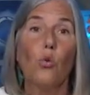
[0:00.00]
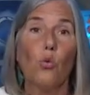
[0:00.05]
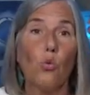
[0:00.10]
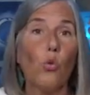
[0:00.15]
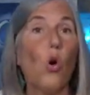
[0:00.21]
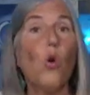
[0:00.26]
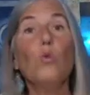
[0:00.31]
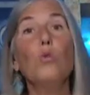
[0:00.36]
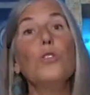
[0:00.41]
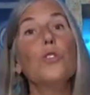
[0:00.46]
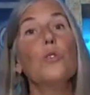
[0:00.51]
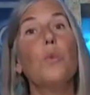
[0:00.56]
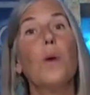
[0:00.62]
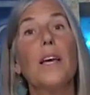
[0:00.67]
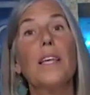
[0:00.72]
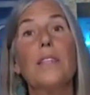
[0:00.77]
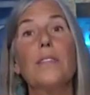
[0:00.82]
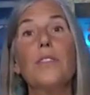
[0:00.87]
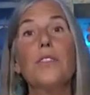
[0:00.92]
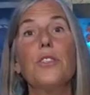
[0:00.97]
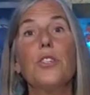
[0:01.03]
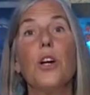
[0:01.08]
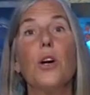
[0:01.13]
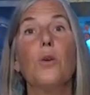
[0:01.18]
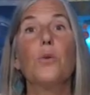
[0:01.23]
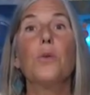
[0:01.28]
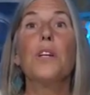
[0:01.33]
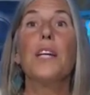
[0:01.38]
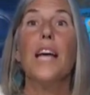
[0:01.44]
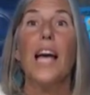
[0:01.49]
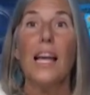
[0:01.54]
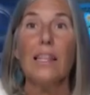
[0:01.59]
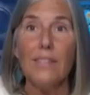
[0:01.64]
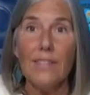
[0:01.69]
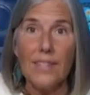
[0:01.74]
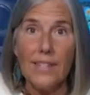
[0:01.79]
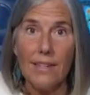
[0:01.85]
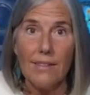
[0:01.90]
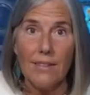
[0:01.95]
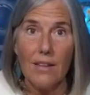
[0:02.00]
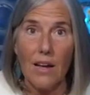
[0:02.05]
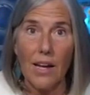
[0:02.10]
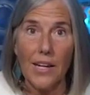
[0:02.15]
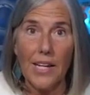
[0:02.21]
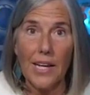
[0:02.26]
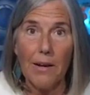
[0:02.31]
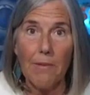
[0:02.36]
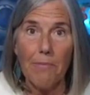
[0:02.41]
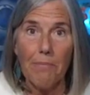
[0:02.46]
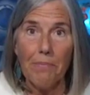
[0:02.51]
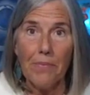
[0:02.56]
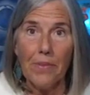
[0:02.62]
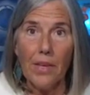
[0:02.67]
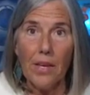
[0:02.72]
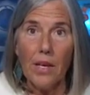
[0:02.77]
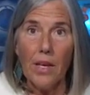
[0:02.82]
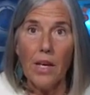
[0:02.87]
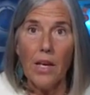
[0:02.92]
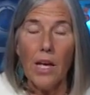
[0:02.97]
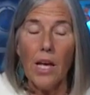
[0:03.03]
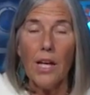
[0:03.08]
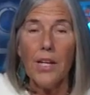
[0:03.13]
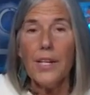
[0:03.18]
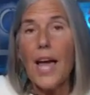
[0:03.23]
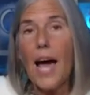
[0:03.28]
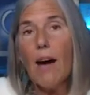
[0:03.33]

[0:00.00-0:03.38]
rolls away the stone, and sits on it.